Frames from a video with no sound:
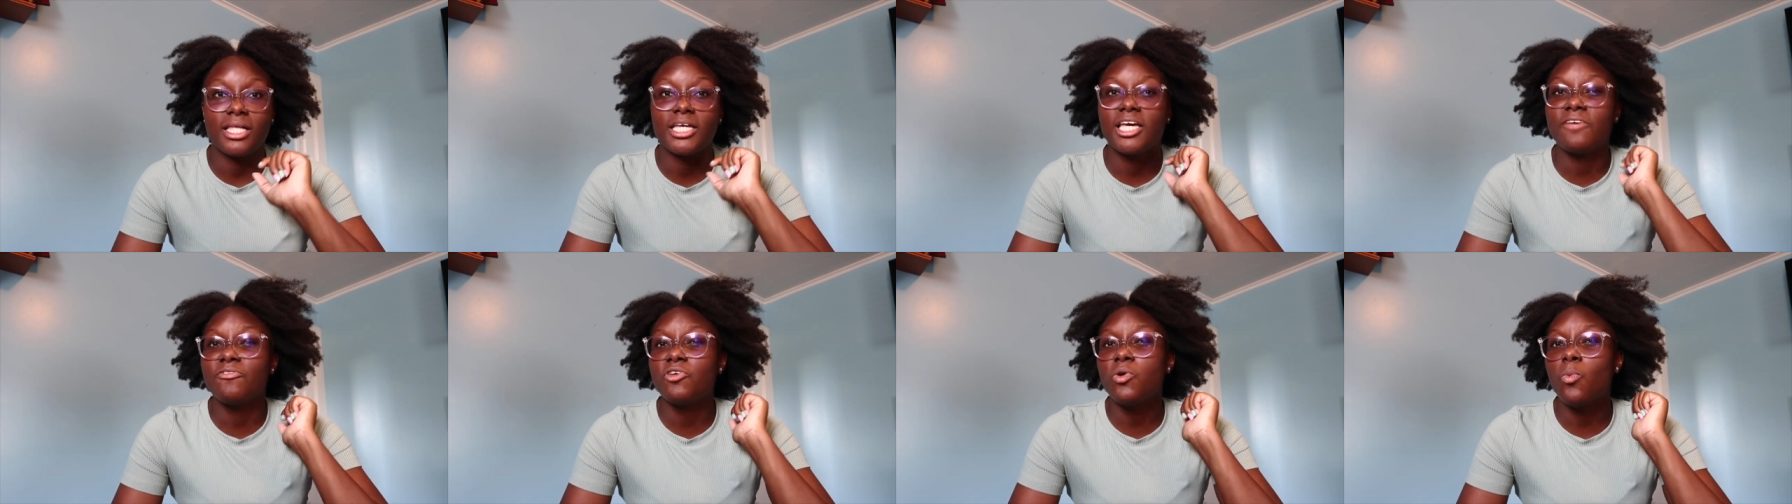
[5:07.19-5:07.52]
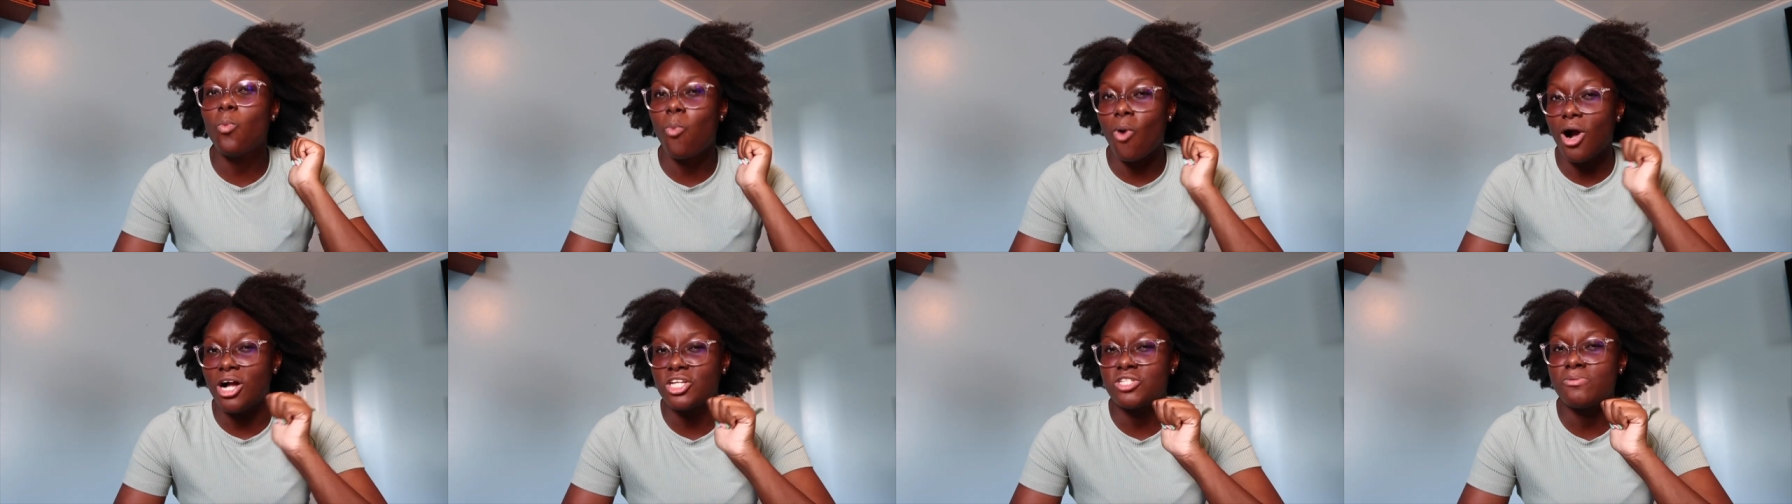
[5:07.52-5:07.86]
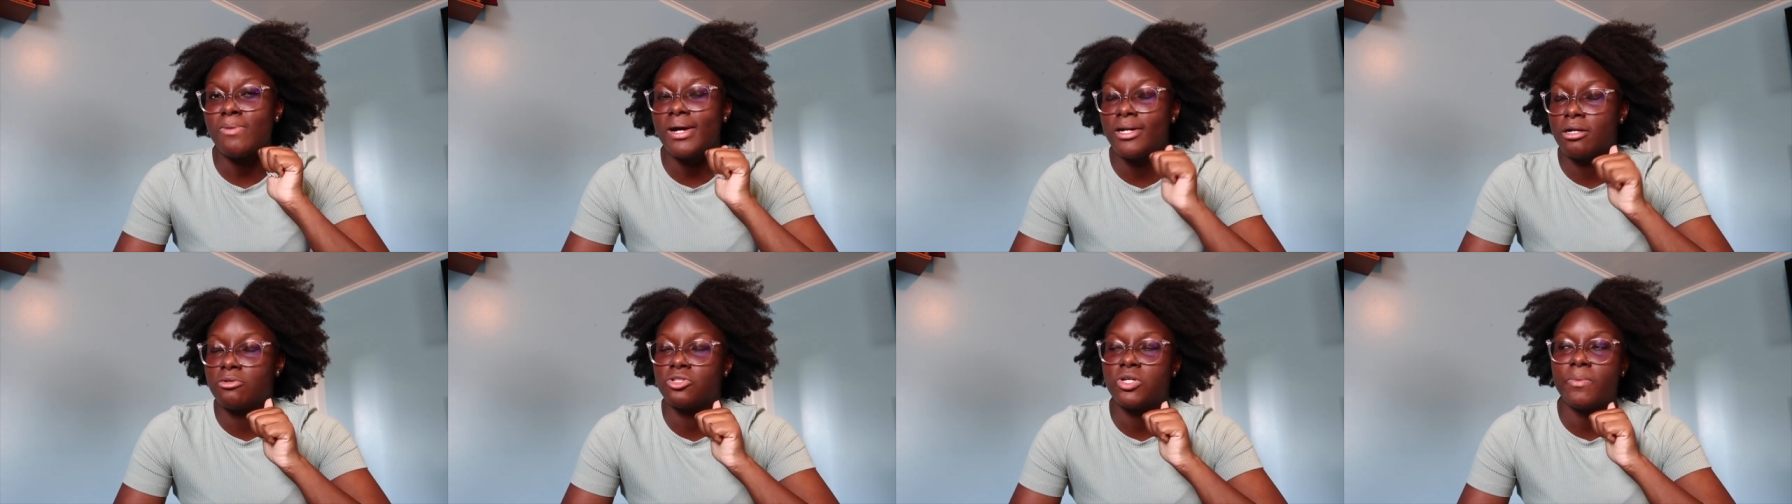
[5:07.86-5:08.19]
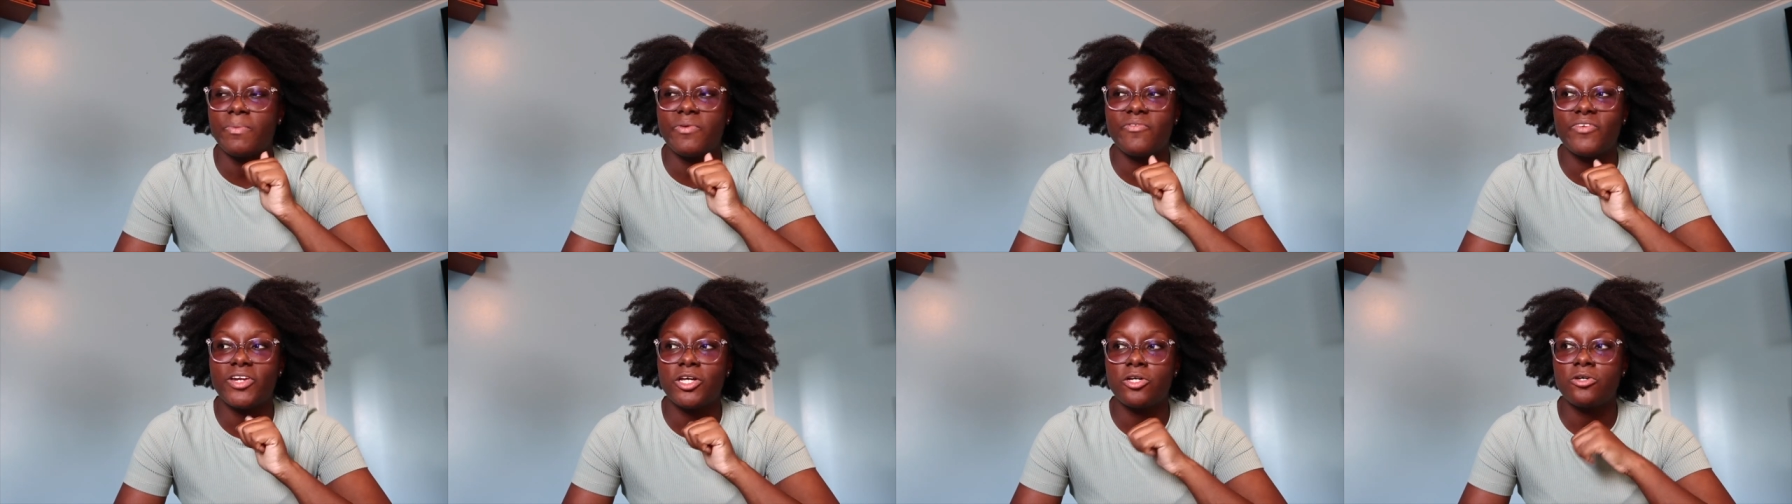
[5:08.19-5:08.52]
Like, if you watch my door
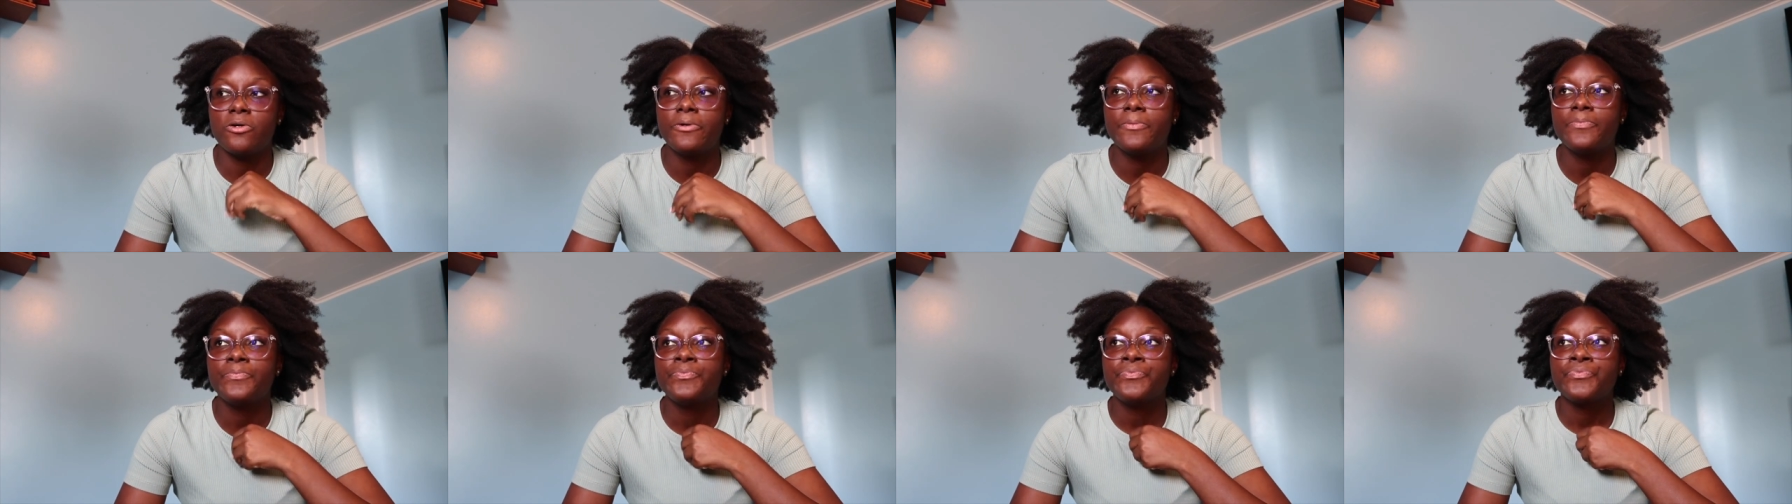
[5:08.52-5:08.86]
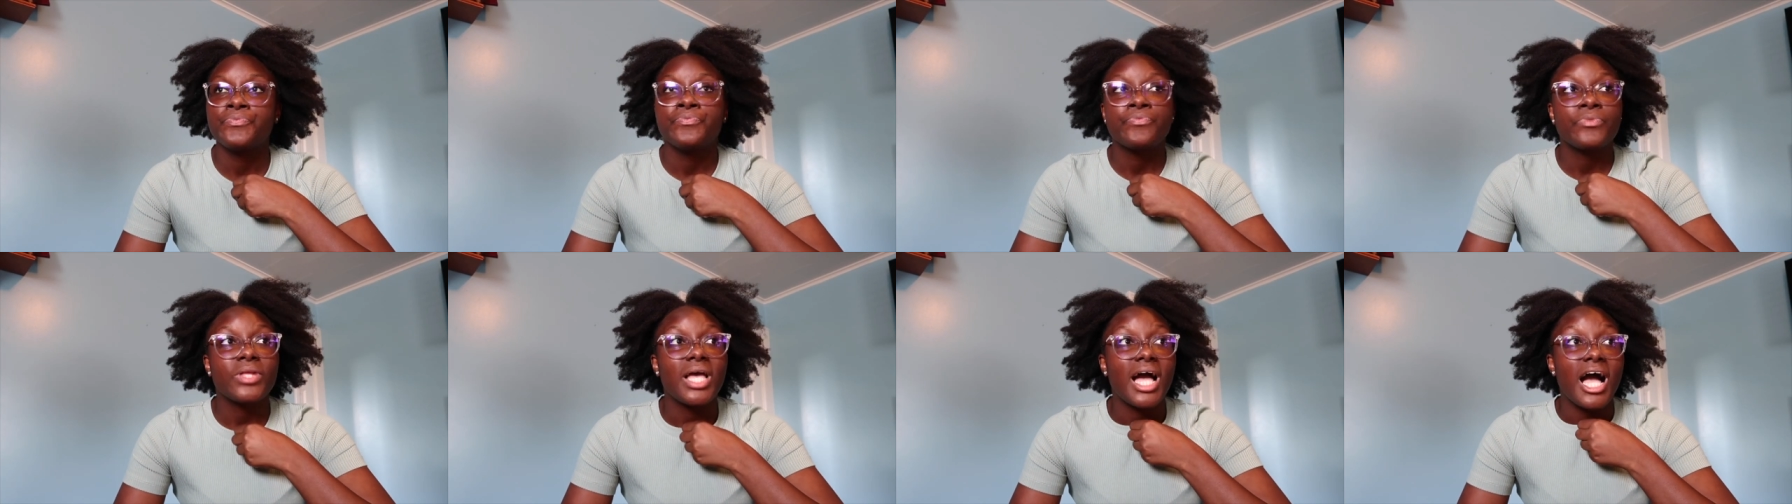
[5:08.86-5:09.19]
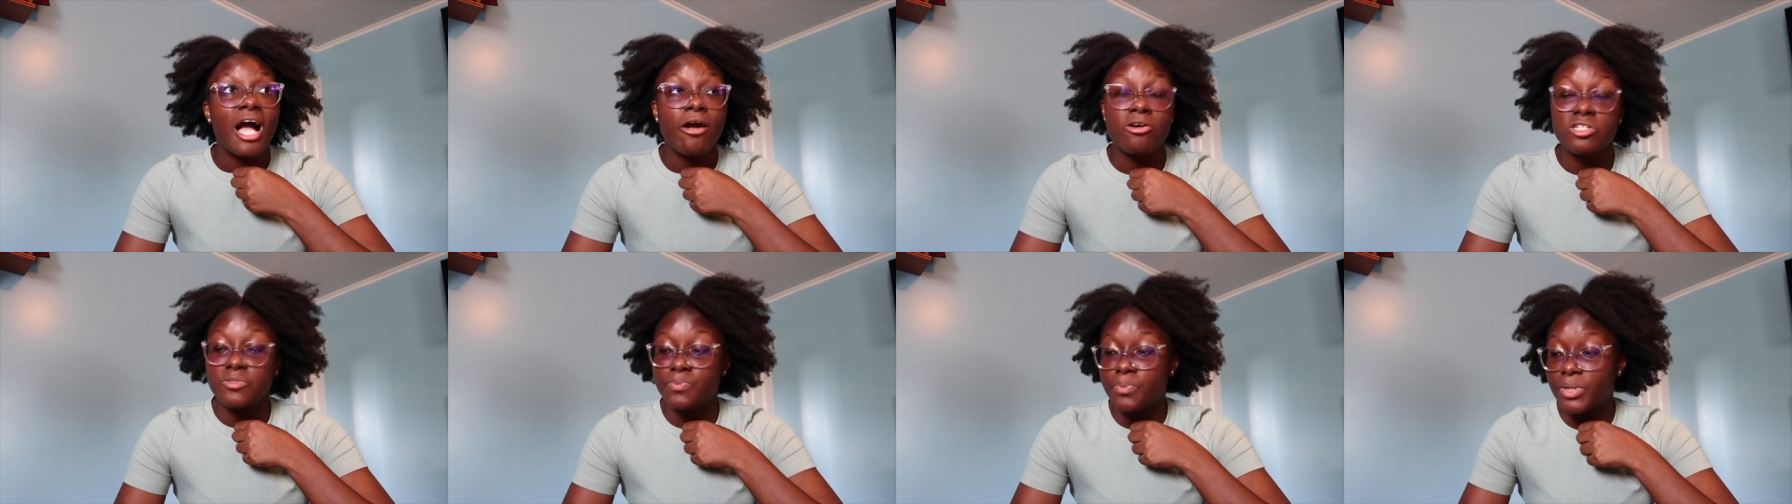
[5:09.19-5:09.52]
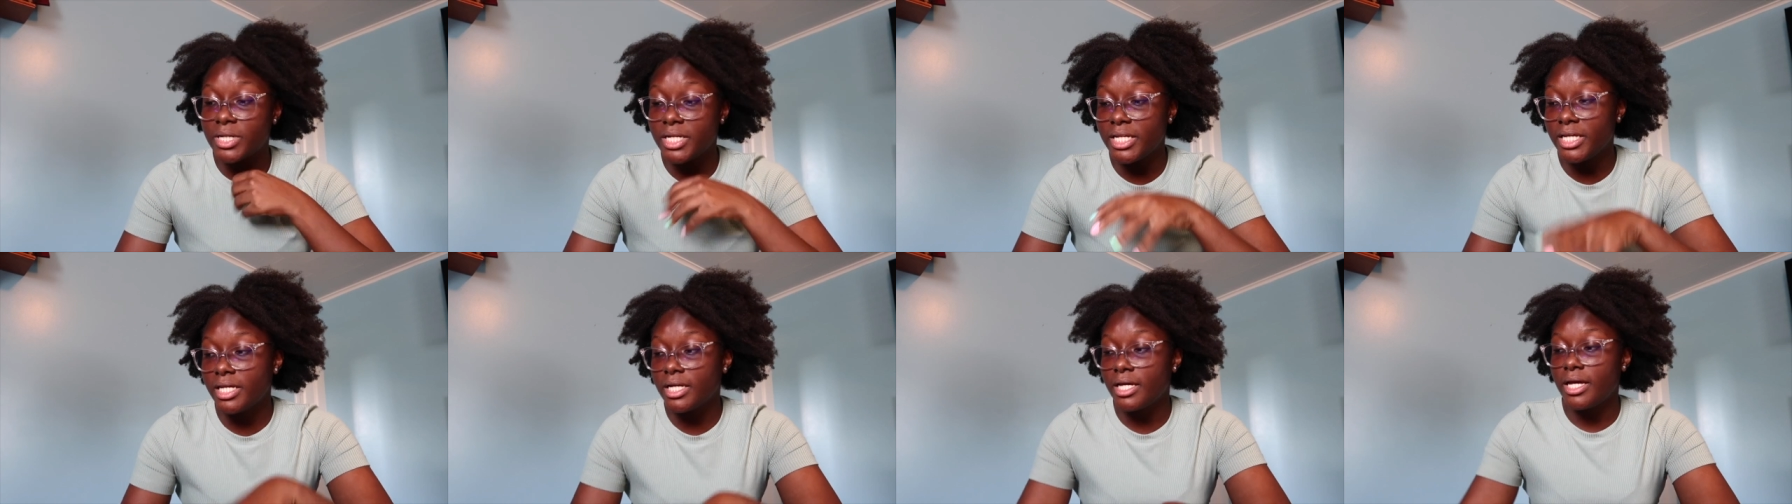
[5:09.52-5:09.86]
shopping video, I was
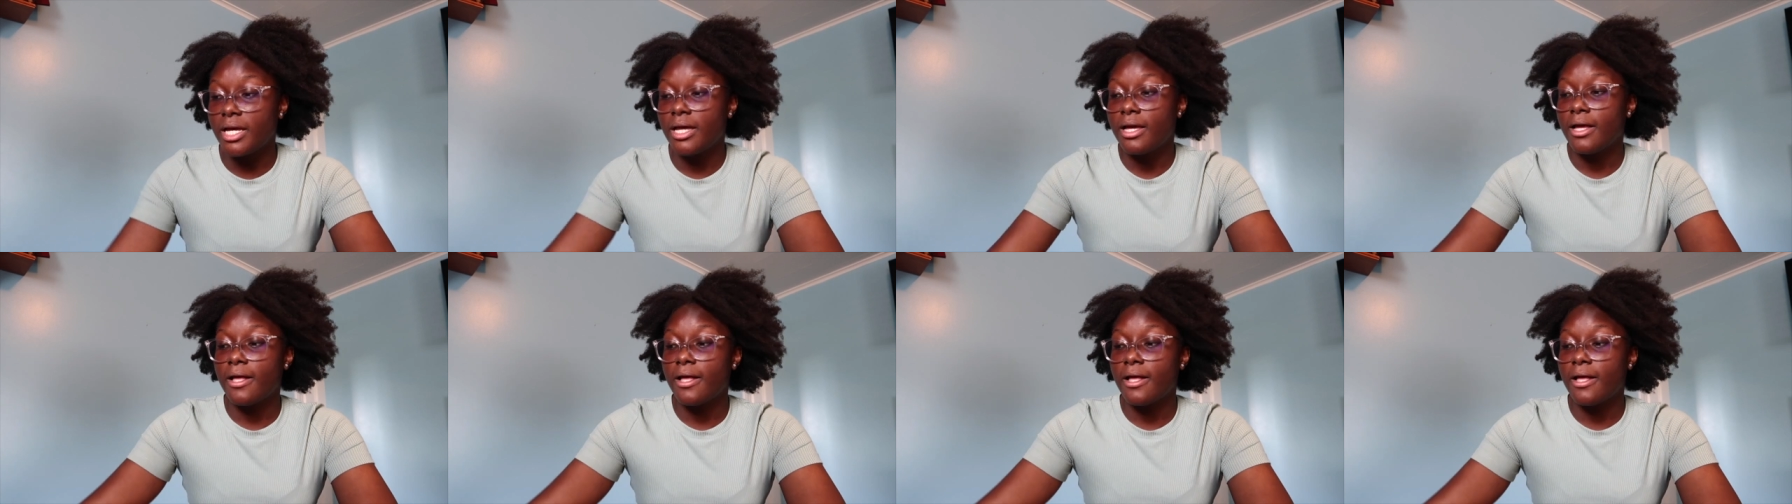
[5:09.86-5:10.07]
putting